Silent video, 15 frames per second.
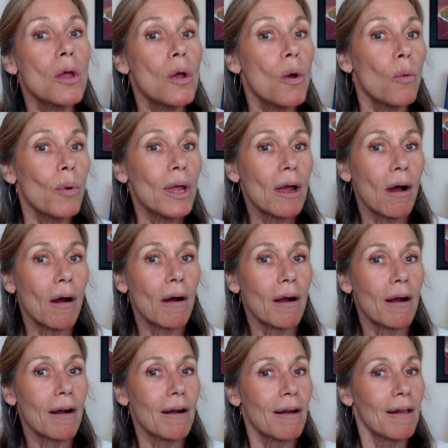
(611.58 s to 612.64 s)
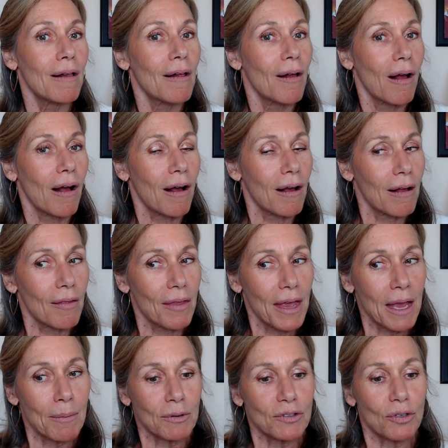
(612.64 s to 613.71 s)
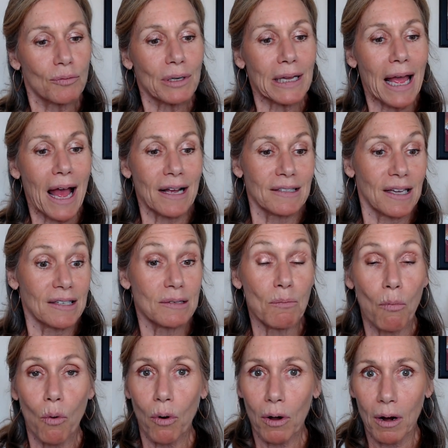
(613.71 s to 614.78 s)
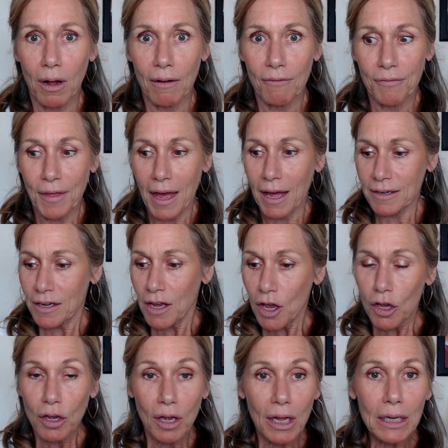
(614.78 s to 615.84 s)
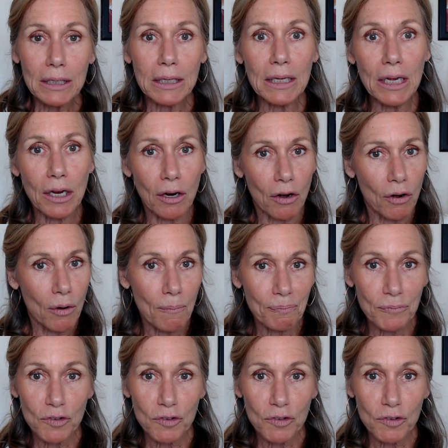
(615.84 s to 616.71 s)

we are able to really access more of that clear,